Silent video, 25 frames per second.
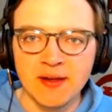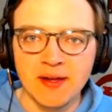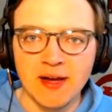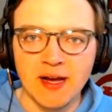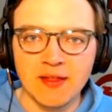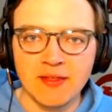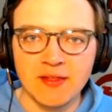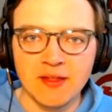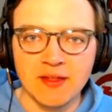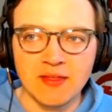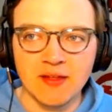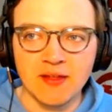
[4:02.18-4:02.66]

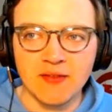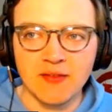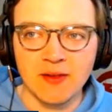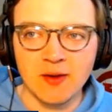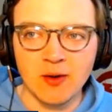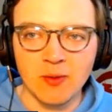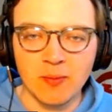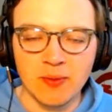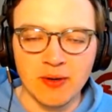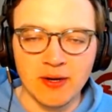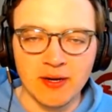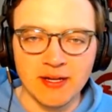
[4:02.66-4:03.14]
I think that the
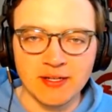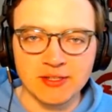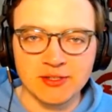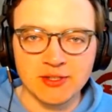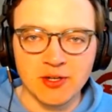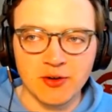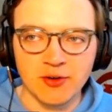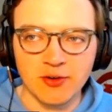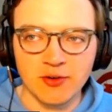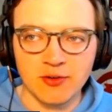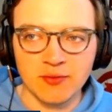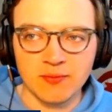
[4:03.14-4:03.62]
opening day
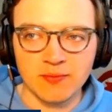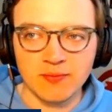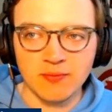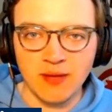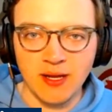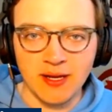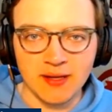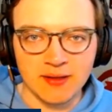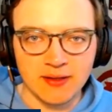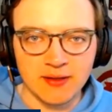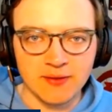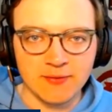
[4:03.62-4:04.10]
starter
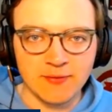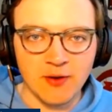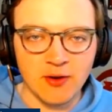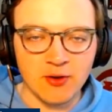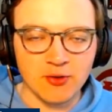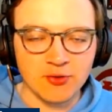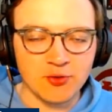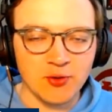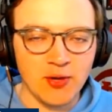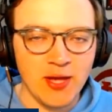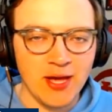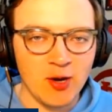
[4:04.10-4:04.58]
likely
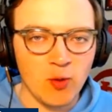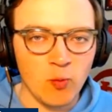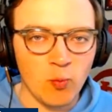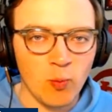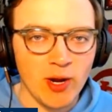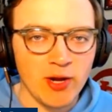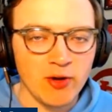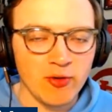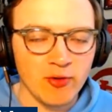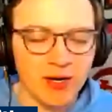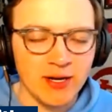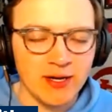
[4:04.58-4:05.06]
falls to Adam
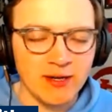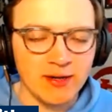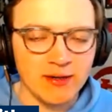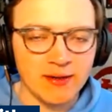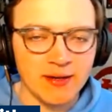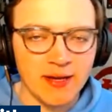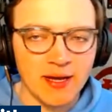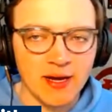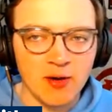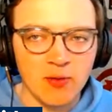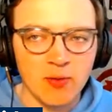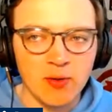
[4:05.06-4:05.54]
Wainwright
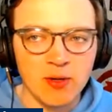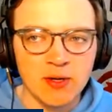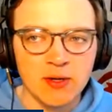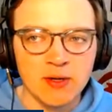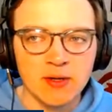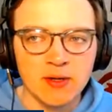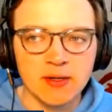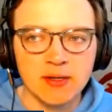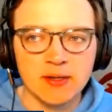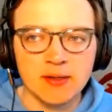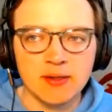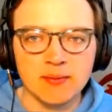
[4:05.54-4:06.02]
now.
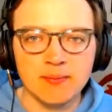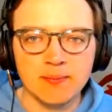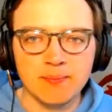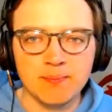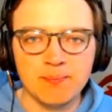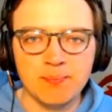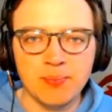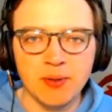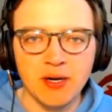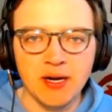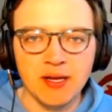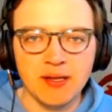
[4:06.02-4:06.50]

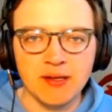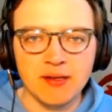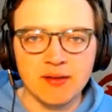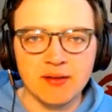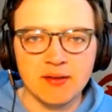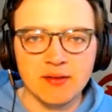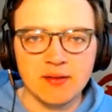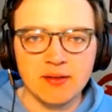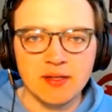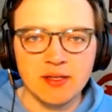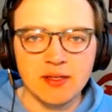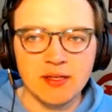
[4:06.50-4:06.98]
But
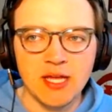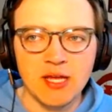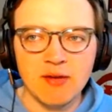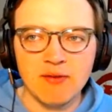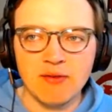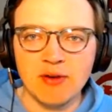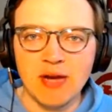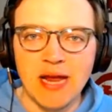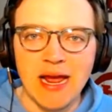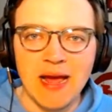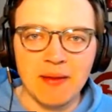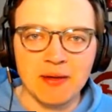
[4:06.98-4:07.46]

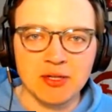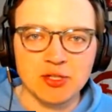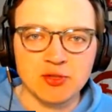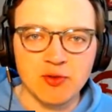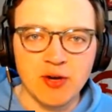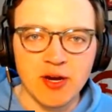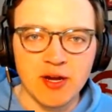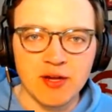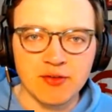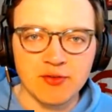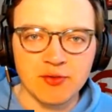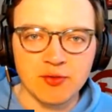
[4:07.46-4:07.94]
even Alex
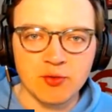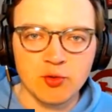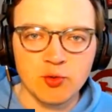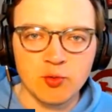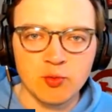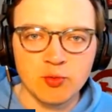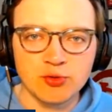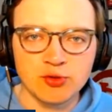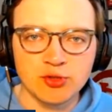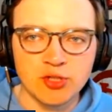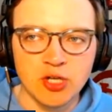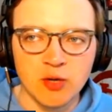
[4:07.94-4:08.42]
Reyes,
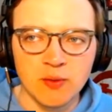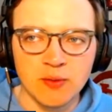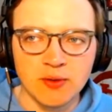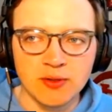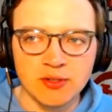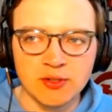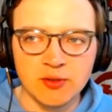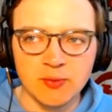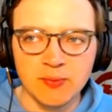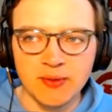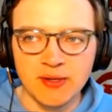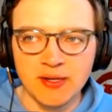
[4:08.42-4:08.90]
who was
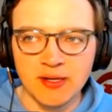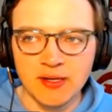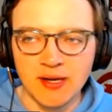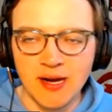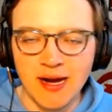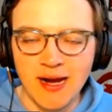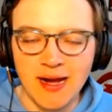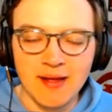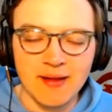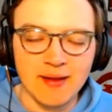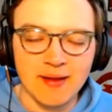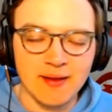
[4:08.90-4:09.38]
going to be,
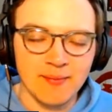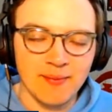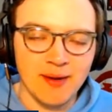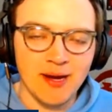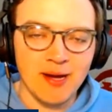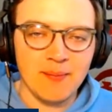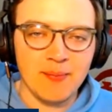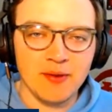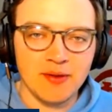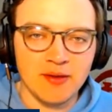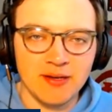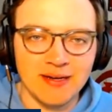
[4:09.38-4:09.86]
in my
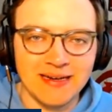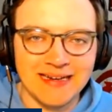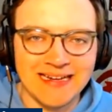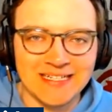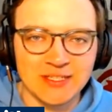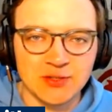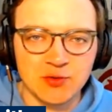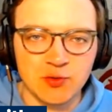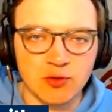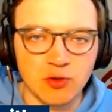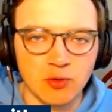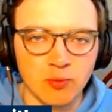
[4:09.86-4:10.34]
opinion, an
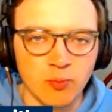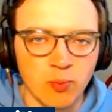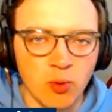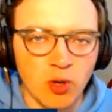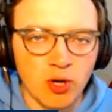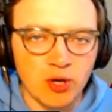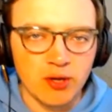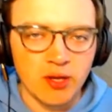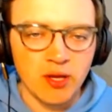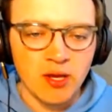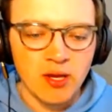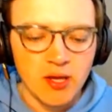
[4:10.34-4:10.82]
integral
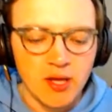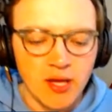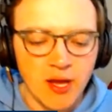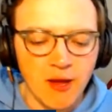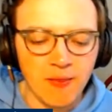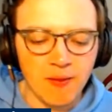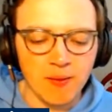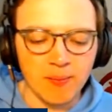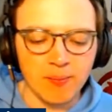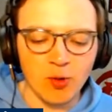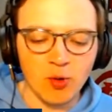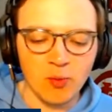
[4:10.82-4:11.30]
part
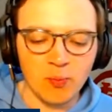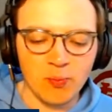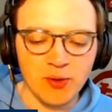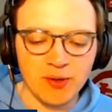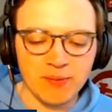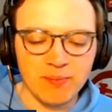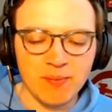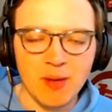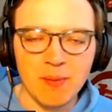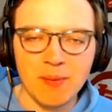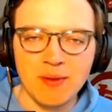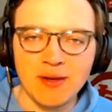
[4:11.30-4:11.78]
in the
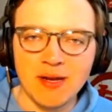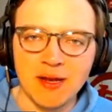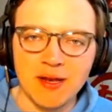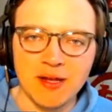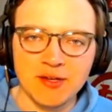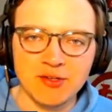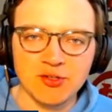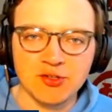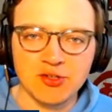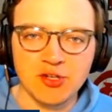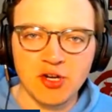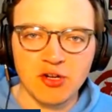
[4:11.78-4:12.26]
bullpen, maybe not
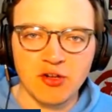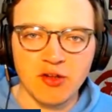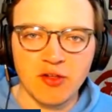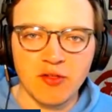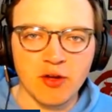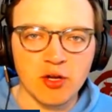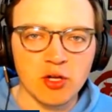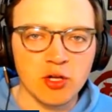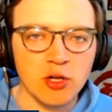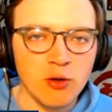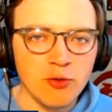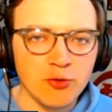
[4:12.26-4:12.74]
necessarily
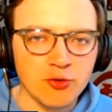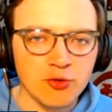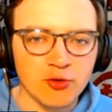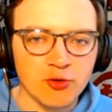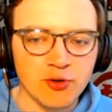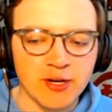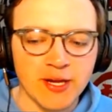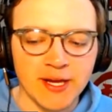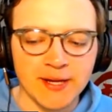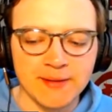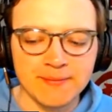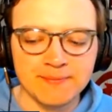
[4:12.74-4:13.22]
the
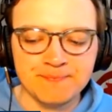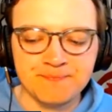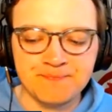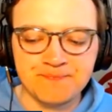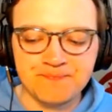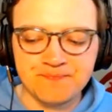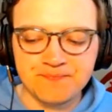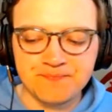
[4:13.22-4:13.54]
closer again,